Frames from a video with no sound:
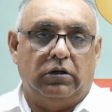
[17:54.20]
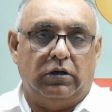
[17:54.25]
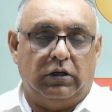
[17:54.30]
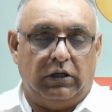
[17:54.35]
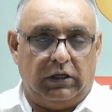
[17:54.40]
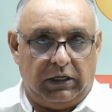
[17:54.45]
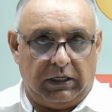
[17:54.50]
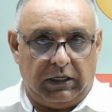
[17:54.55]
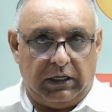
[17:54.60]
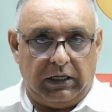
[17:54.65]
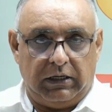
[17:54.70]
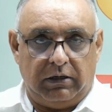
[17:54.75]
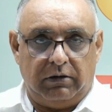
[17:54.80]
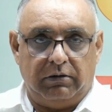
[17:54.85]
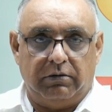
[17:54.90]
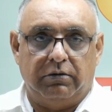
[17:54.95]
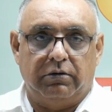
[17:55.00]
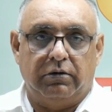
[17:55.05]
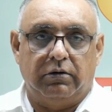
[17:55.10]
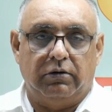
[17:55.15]
again
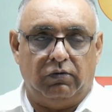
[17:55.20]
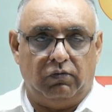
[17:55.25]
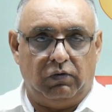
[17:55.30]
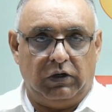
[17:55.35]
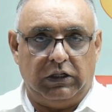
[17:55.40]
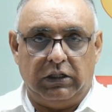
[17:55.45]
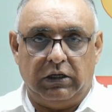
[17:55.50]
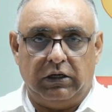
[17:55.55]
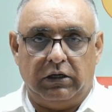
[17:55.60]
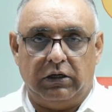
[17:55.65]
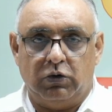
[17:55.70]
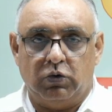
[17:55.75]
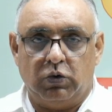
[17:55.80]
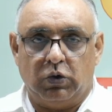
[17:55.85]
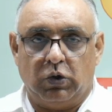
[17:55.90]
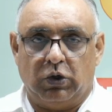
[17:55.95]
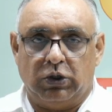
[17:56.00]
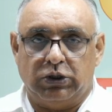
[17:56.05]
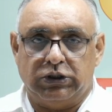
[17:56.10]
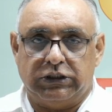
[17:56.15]
with a new
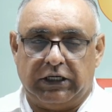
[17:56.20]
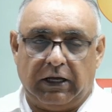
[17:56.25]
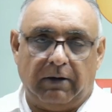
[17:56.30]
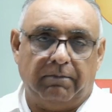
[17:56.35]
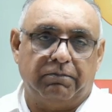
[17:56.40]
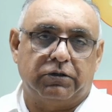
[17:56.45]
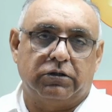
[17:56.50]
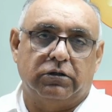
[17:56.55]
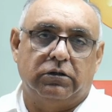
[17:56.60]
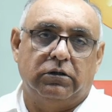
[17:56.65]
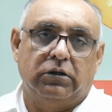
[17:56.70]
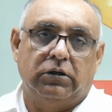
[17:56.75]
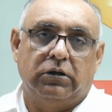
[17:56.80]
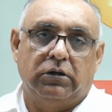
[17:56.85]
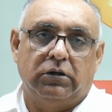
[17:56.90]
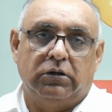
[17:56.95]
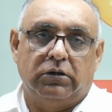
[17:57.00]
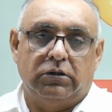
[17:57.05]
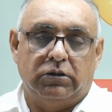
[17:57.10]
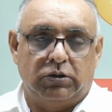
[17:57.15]
concept.
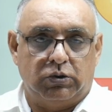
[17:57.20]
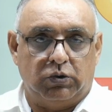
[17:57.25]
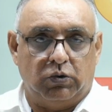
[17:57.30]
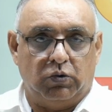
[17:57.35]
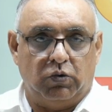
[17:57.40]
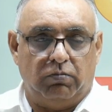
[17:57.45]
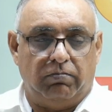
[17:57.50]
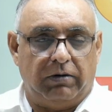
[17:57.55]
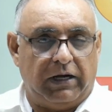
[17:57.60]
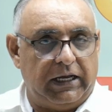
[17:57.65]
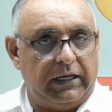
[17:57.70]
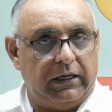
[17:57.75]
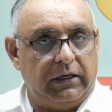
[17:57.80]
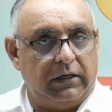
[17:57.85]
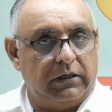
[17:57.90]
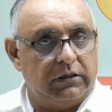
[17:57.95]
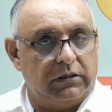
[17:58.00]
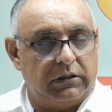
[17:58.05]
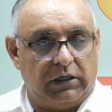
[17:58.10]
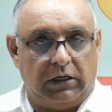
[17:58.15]
So bye
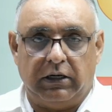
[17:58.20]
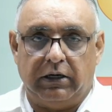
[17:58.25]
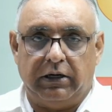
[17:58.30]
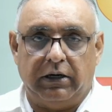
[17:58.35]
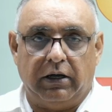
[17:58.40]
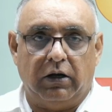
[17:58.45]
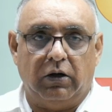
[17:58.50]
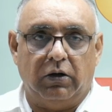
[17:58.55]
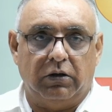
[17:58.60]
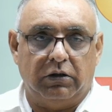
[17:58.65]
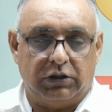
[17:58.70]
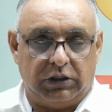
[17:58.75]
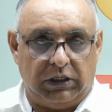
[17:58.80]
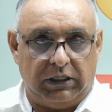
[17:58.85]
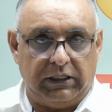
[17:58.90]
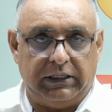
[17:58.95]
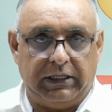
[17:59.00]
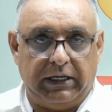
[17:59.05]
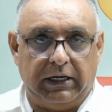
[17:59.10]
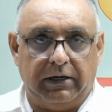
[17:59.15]

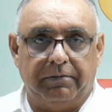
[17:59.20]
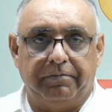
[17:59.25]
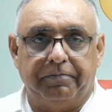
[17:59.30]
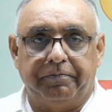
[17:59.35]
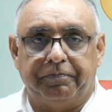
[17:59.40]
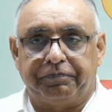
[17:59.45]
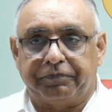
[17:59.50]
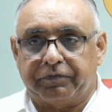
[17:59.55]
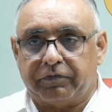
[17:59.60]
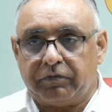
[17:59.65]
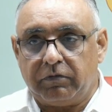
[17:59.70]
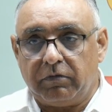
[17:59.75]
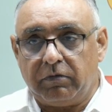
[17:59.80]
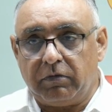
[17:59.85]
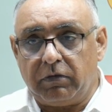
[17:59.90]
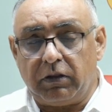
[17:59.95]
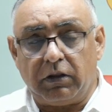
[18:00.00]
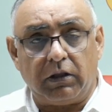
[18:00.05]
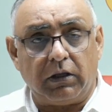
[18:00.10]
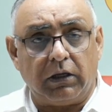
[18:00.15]
till then.
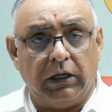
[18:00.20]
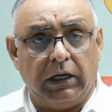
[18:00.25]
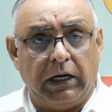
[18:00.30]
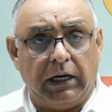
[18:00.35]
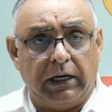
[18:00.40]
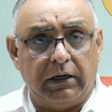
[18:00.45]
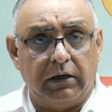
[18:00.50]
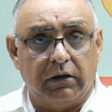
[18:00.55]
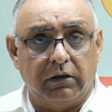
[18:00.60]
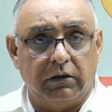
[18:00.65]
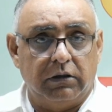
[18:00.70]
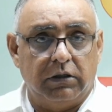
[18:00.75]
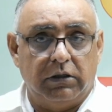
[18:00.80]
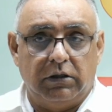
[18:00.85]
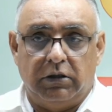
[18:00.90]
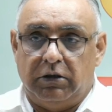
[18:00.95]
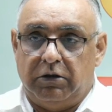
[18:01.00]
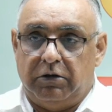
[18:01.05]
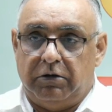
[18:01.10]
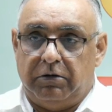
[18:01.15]
And
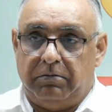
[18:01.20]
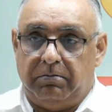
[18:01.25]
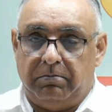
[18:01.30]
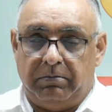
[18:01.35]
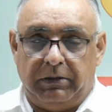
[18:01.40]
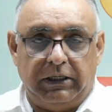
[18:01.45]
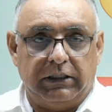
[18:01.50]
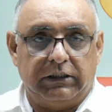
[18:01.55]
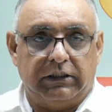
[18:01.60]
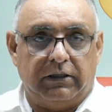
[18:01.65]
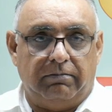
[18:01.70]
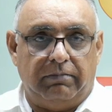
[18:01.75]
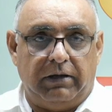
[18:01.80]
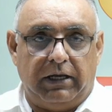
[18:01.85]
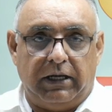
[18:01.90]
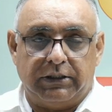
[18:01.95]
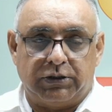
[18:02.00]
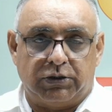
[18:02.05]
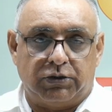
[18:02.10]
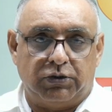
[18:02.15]
make the
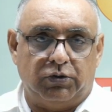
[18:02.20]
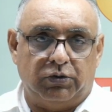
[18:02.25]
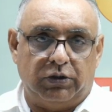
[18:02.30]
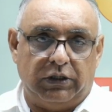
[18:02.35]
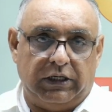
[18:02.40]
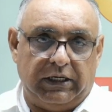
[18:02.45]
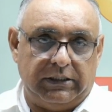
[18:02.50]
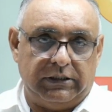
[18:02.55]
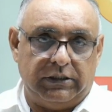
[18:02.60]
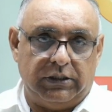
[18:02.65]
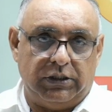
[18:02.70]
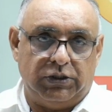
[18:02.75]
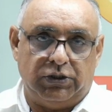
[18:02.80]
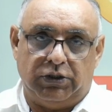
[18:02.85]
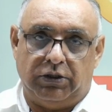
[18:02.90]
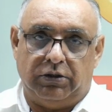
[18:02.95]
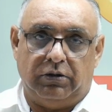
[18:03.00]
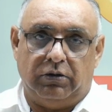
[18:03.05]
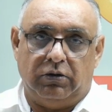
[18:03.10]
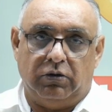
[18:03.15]
best
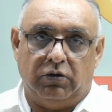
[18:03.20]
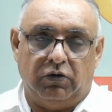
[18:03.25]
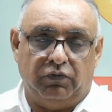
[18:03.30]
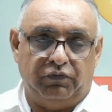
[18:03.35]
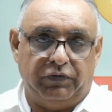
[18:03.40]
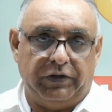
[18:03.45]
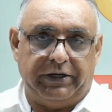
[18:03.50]
utilization of the